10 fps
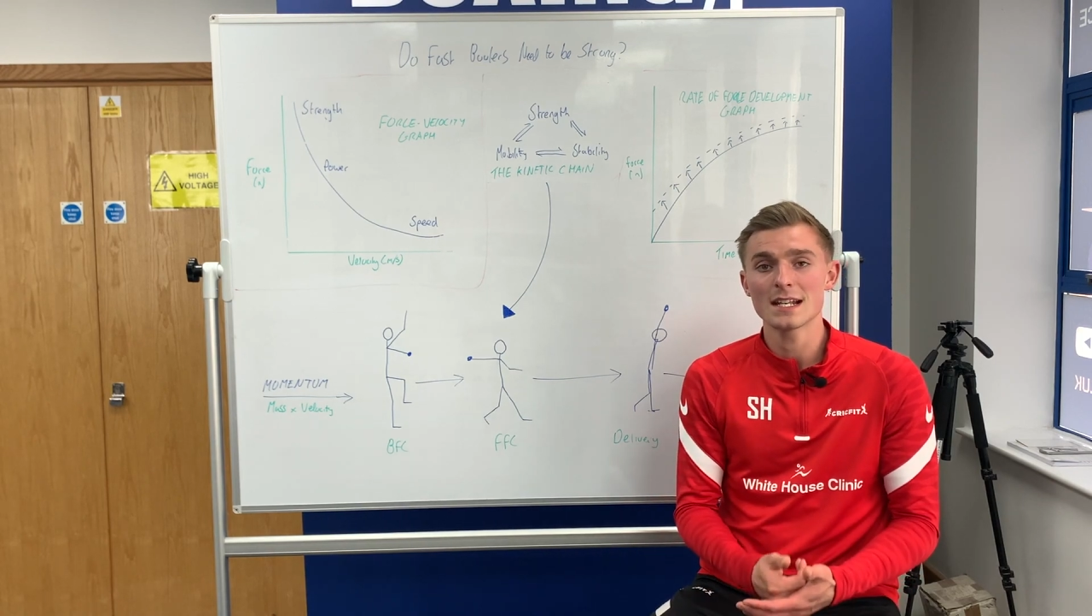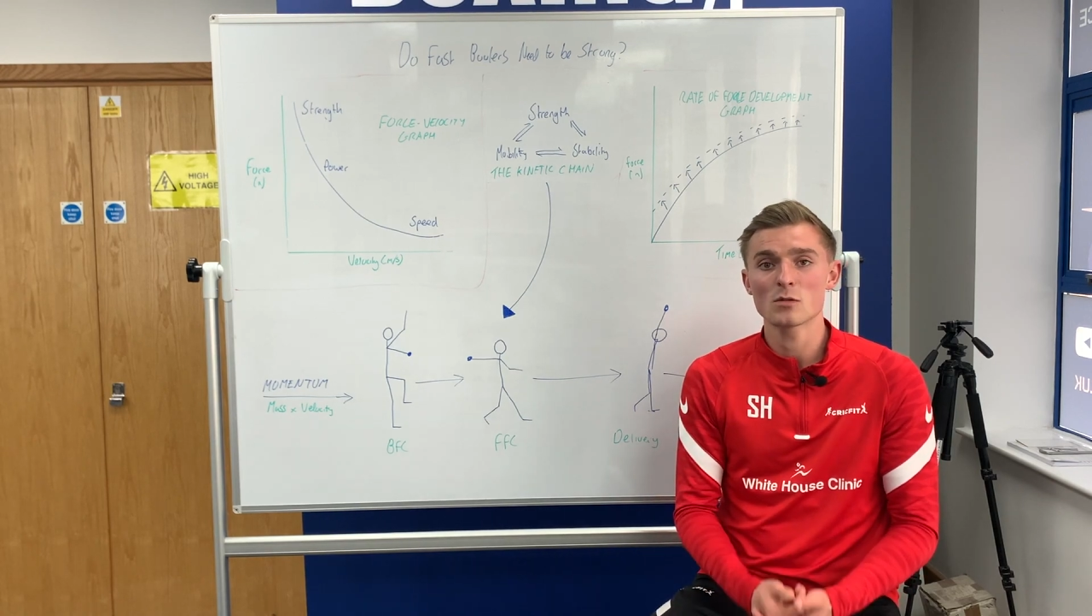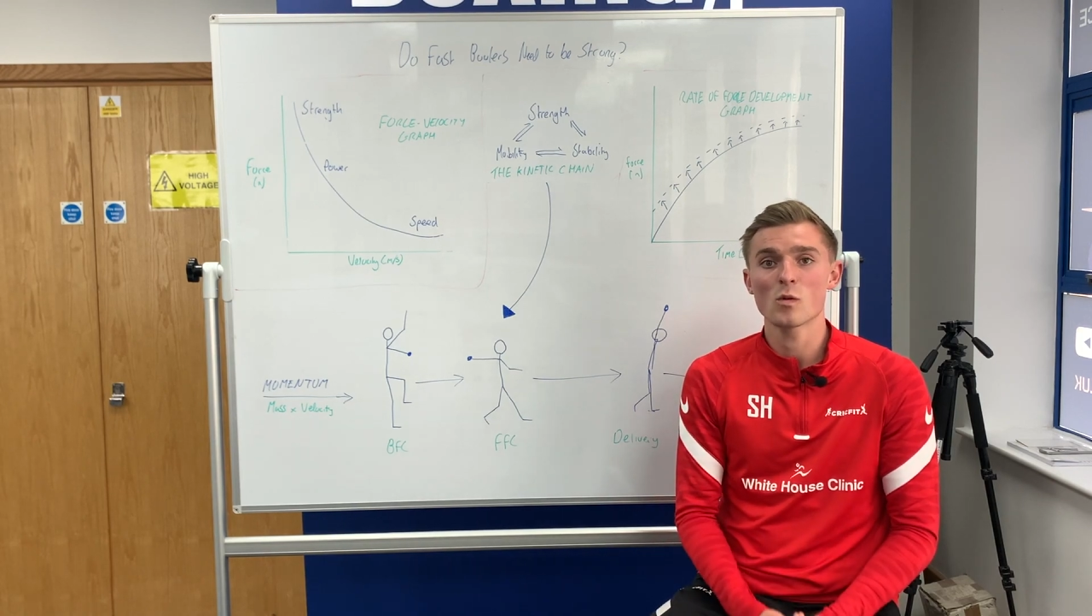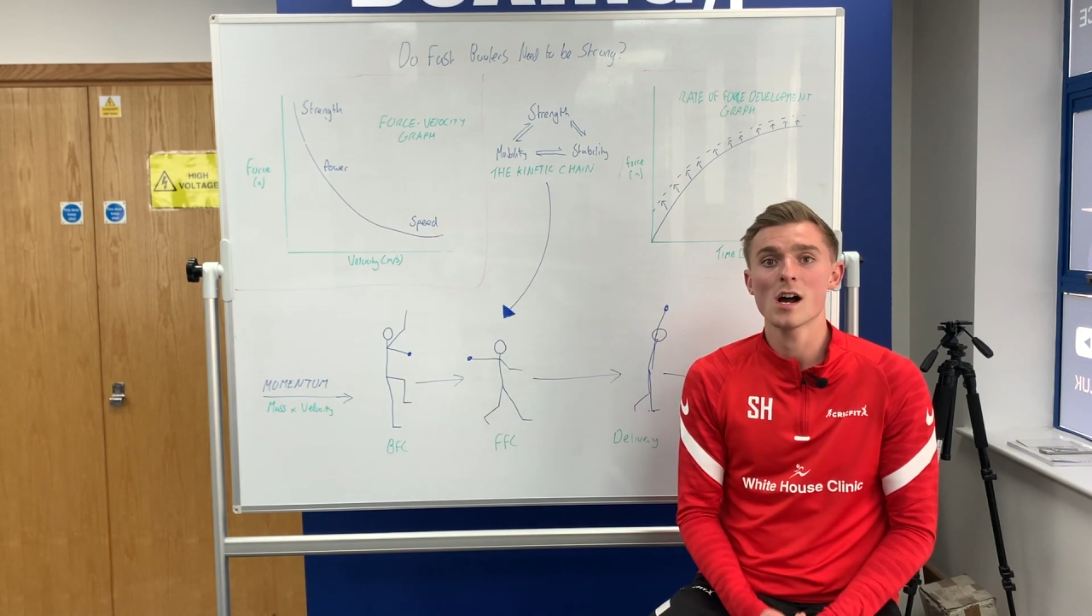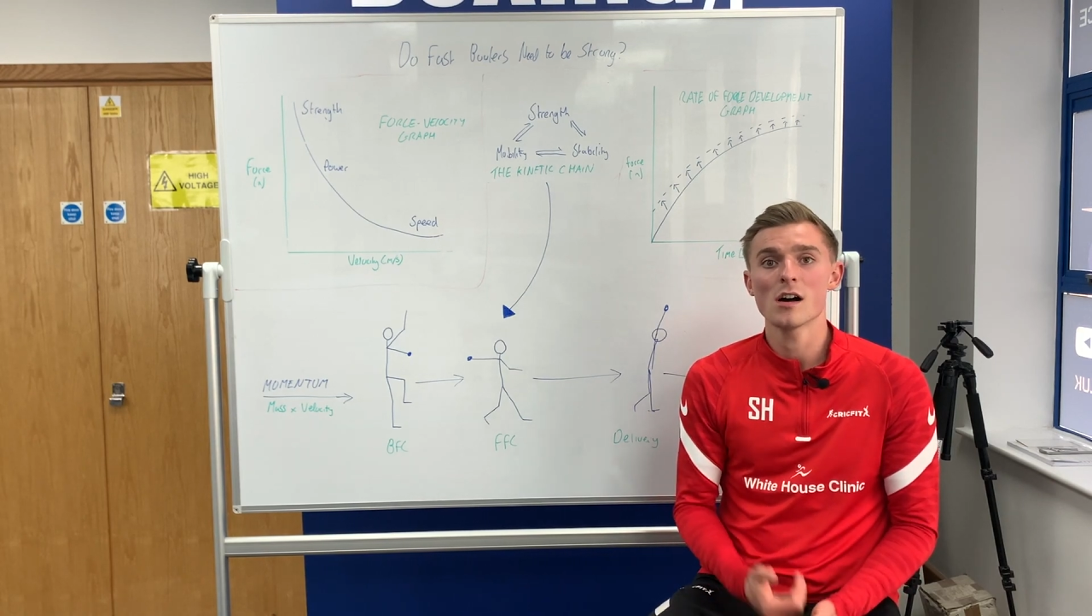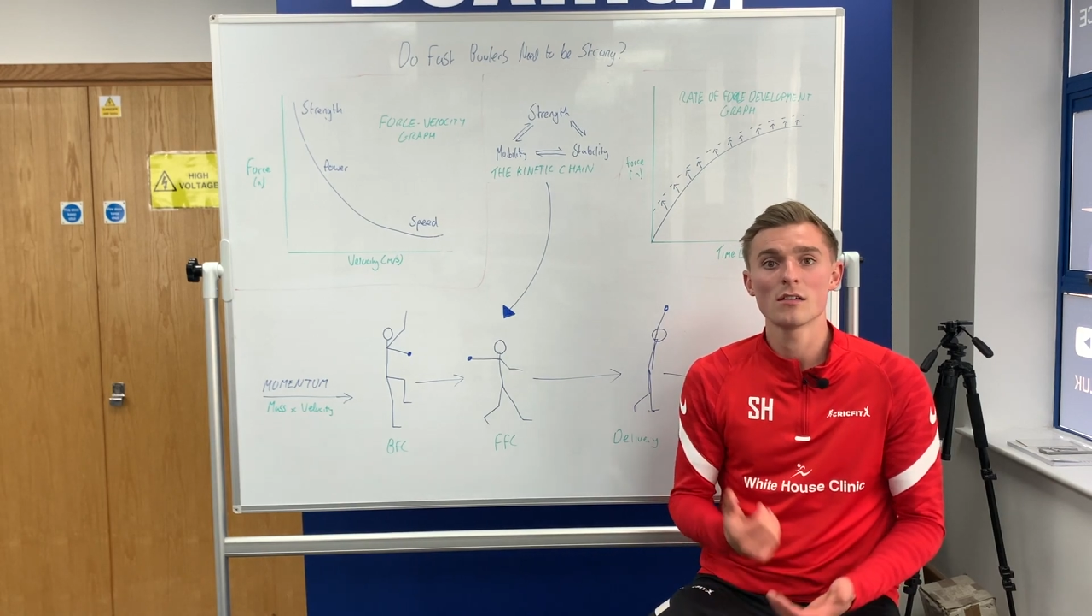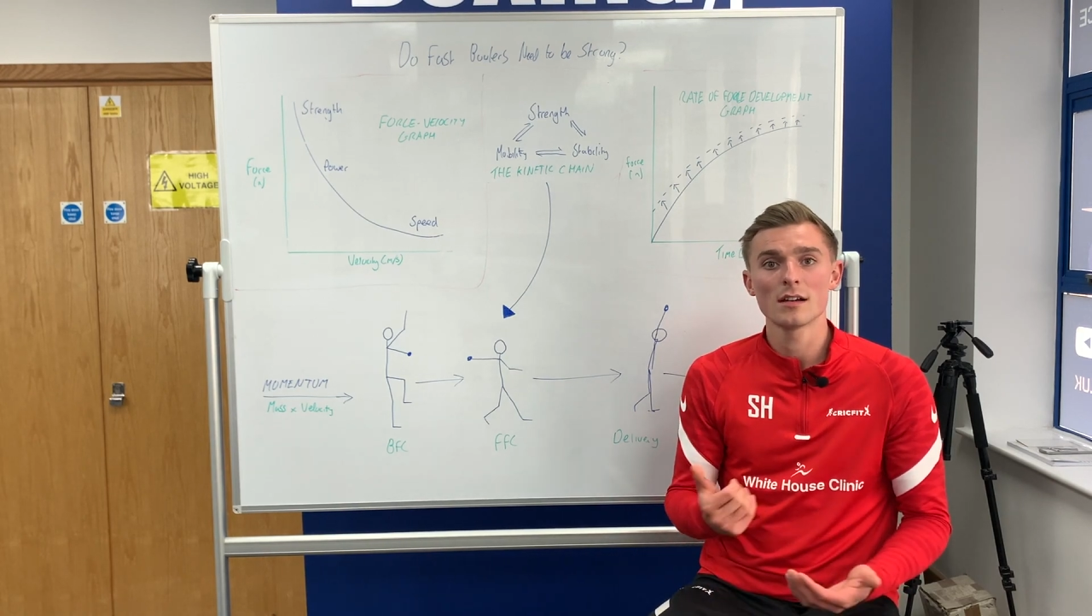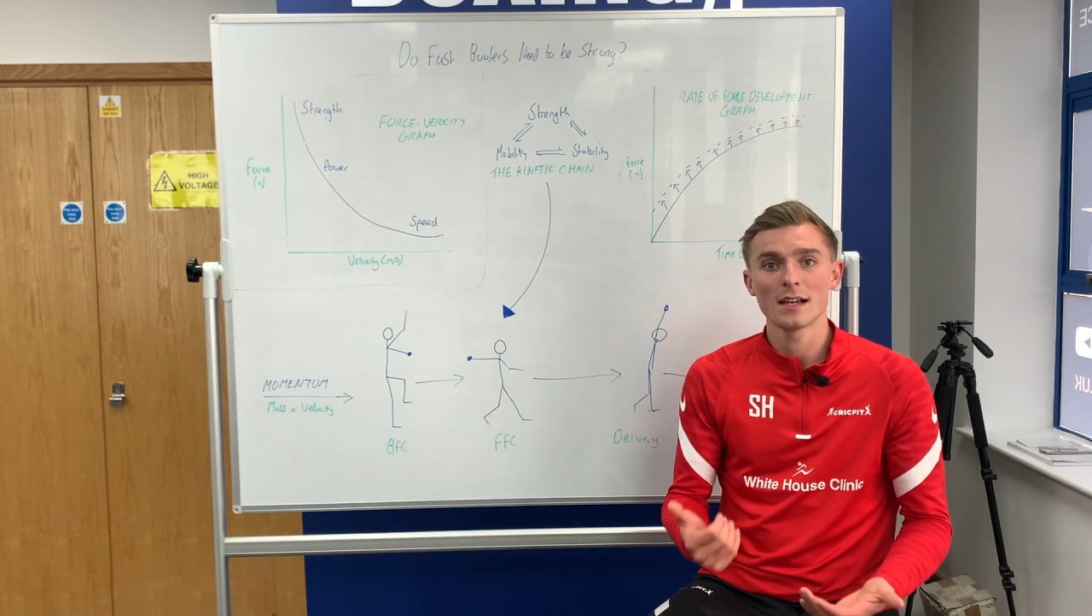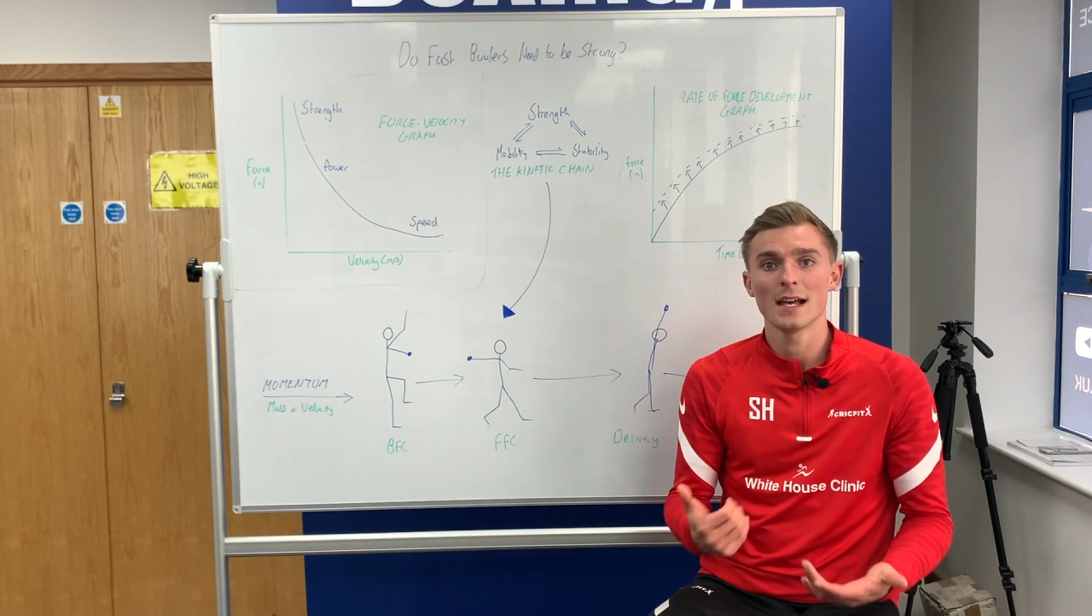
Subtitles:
as well,